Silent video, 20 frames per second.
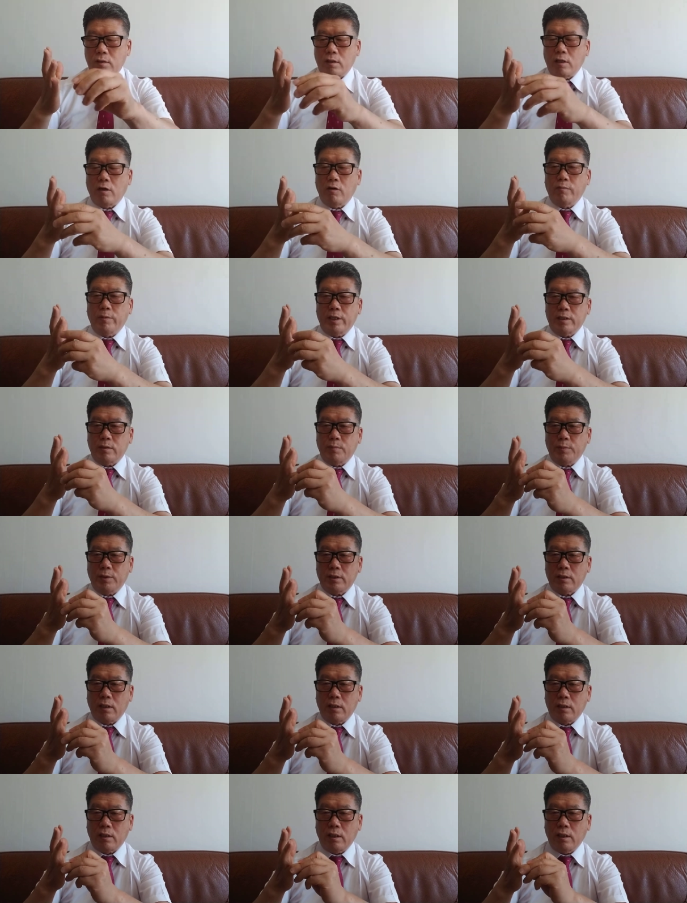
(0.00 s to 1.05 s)
How much
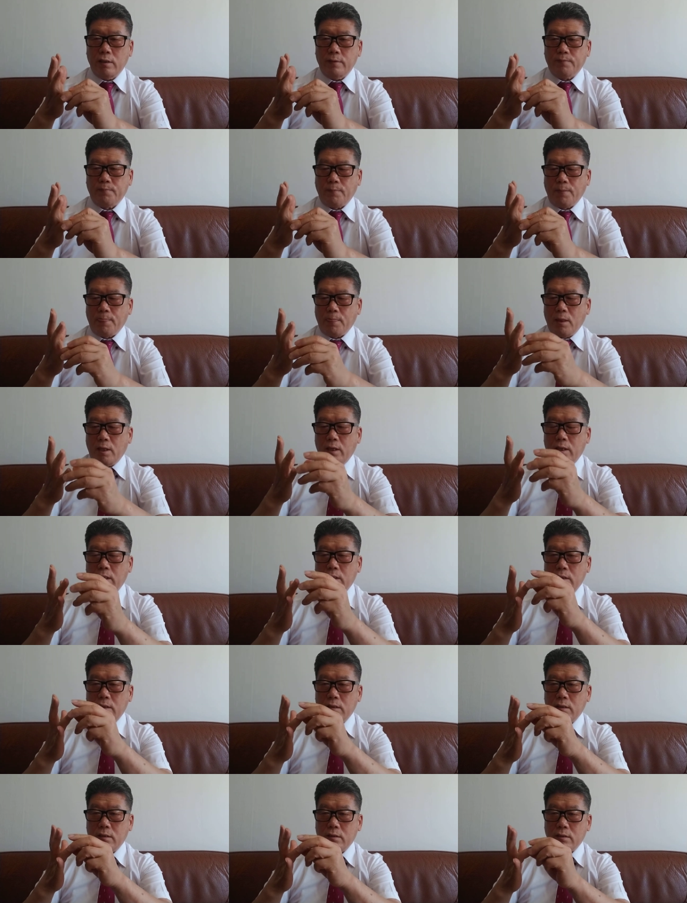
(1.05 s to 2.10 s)
percent? And
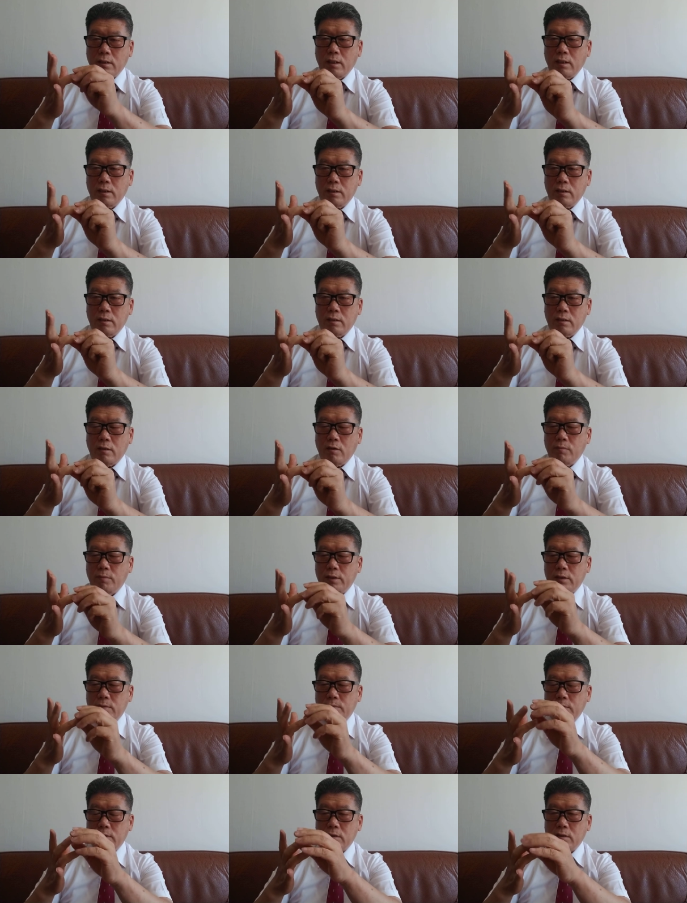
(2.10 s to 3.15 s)
the second, how
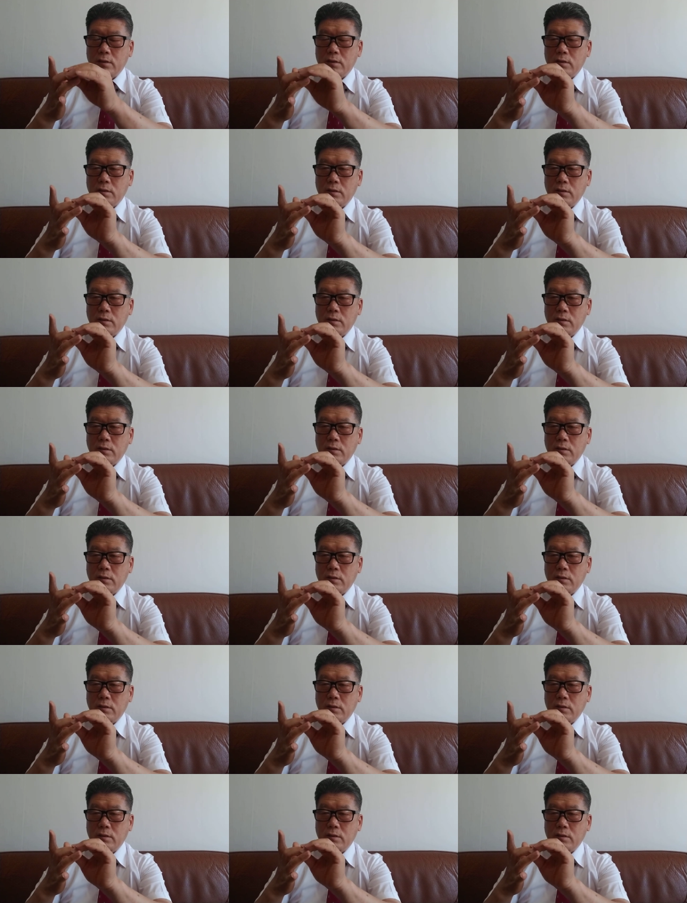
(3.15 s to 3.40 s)
much percent?